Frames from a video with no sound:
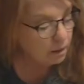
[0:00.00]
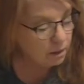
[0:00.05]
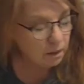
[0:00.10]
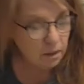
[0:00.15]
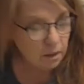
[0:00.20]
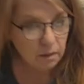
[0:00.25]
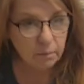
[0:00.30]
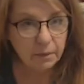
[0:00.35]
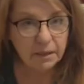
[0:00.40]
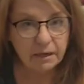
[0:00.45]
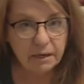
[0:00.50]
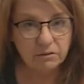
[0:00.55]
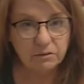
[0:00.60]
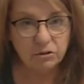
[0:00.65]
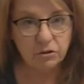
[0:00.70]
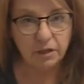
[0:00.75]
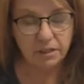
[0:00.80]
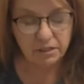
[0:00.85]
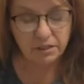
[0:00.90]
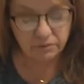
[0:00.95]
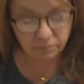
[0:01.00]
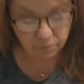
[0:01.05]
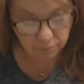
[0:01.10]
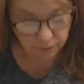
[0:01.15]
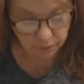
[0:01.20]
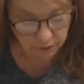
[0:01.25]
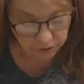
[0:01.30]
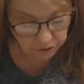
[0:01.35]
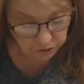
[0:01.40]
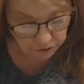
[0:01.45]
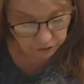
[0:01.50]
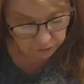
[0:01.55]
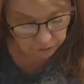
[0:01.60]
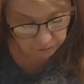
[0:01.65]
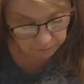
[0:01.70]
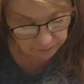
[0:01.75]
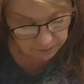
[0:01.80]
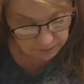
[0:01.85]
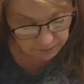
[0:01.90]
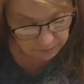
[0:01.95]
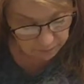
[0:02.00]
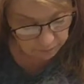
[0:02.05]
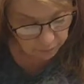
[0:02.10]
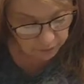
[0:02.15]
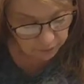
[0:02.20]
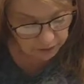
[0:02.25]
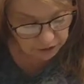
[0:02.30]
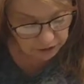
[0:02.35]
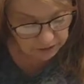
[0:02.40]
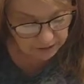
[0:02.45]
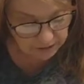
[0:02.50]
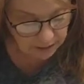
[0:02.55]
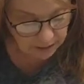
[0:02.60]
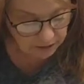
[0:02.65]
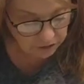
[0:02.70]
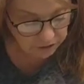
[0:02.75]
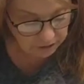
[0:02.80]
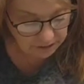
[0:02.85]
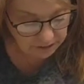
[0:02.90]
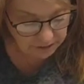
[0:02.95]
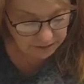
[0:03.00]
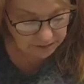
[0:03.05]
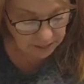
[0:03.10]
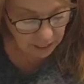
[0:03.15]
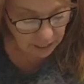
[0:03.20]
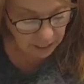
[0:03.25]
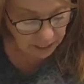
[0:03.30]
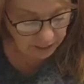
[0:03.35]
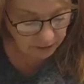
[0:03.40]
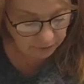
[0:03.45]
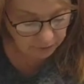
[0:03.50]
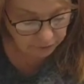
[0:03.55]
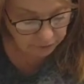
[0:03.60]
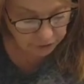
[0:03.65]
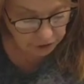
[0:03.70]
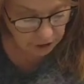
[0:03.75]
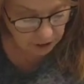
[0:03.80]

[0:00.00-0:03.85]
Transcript: I have to try a different brush too. This brush is actually designed for chalk